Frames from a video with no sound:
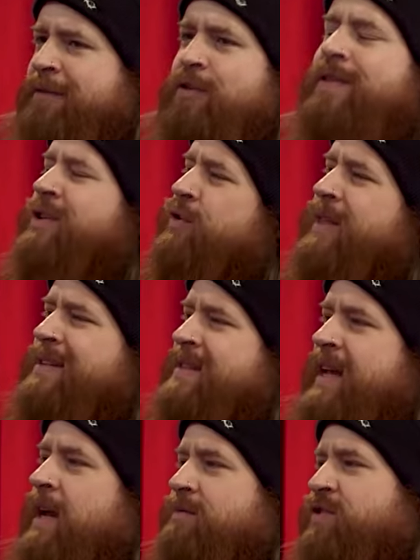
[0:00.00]
their
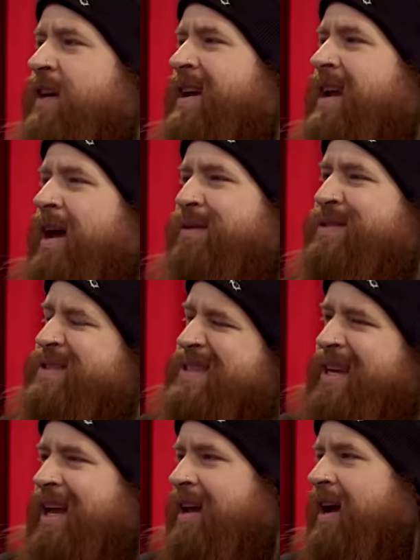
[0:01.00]
2008 album Strike Nine, which is
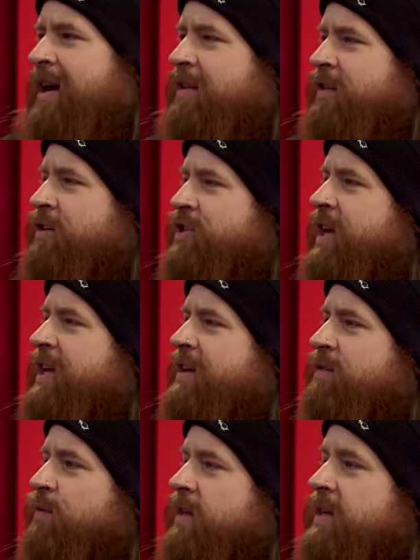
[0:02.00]
like kind of their
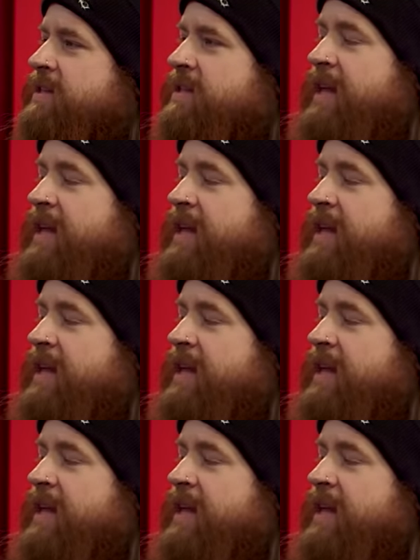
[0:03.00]
shakiest release.